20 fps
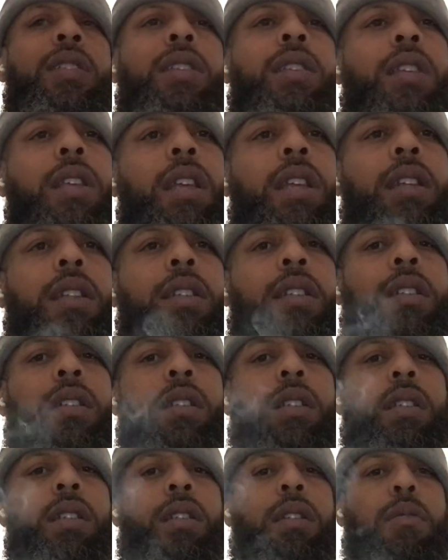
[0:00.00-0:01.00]
since
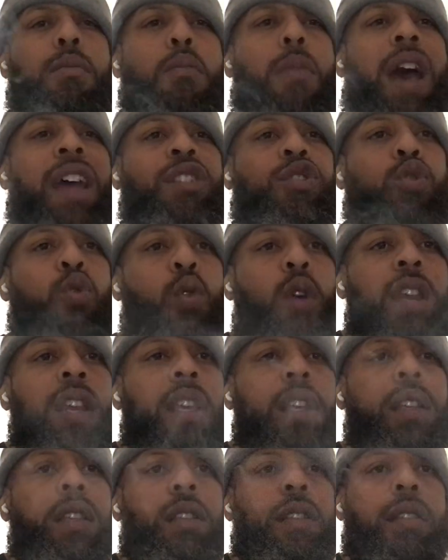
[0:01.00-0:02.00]
my
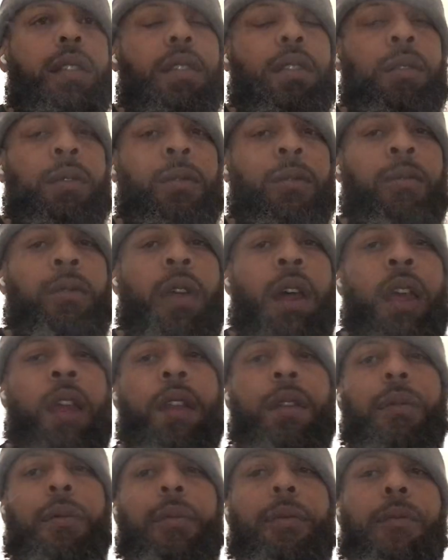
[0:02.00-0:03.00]
20s, right,
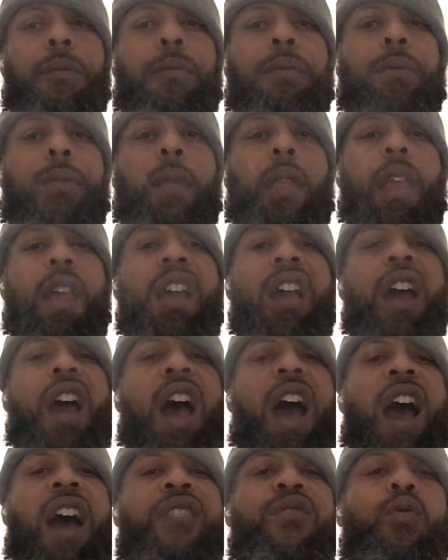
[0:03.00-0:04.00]

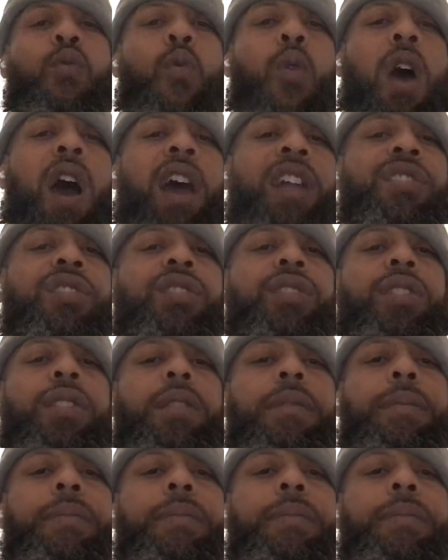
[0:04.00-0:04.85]
I've watched